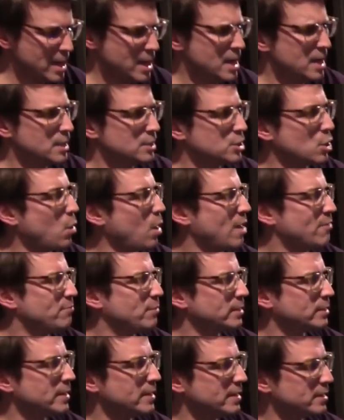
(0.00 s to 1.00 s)
So I've
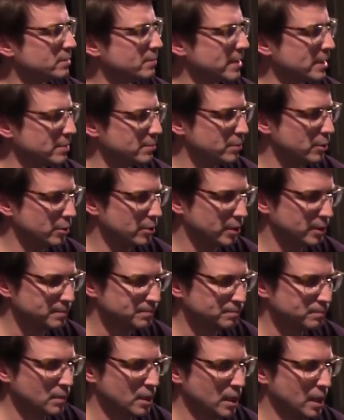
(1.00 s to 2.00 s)
plugged it into my computer.
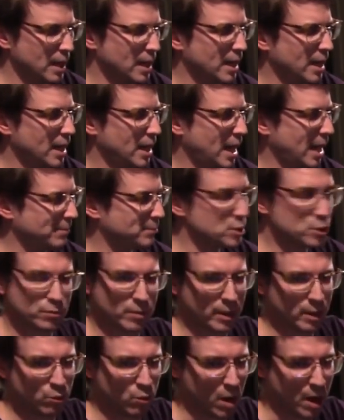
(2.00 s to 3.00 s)
I'm just
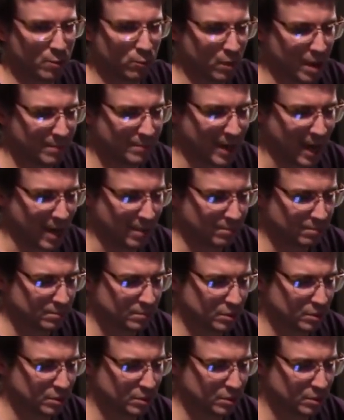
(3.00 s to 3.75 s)
running one webcam,